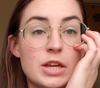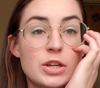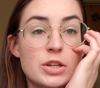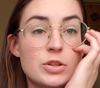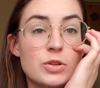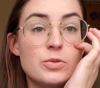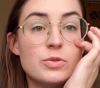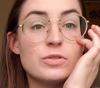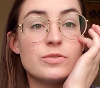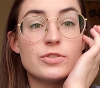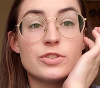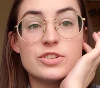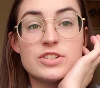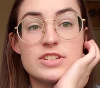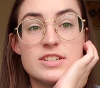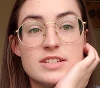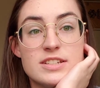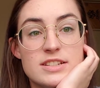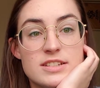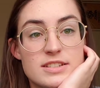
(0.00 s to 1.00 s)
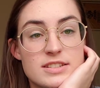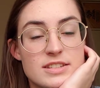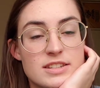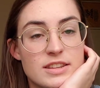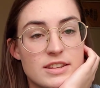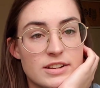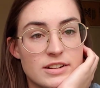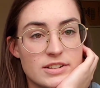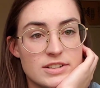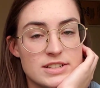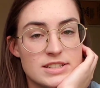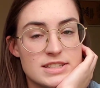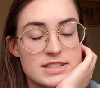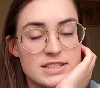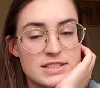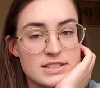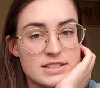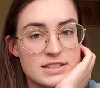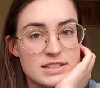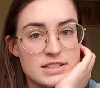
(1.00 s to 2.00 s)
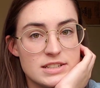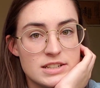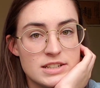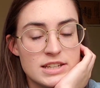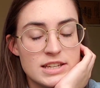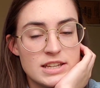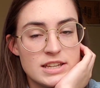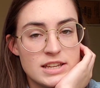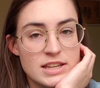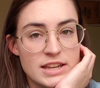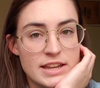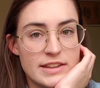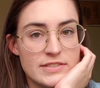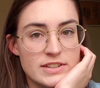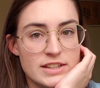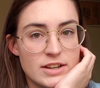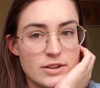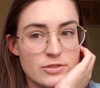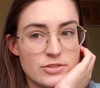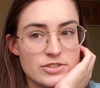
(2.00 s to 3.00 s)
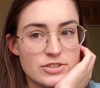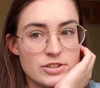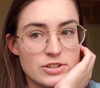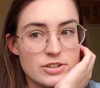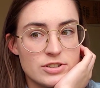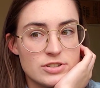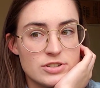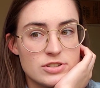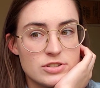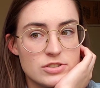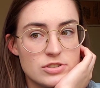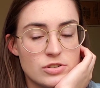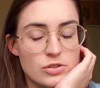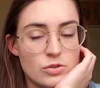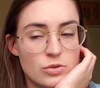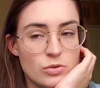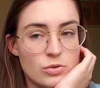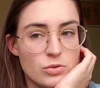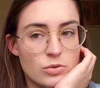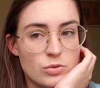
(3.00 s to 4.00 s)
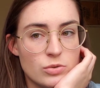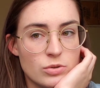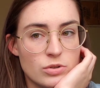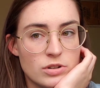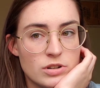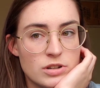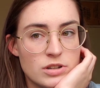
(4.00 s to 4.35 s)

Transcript: universities there in Sydney and the outskirts to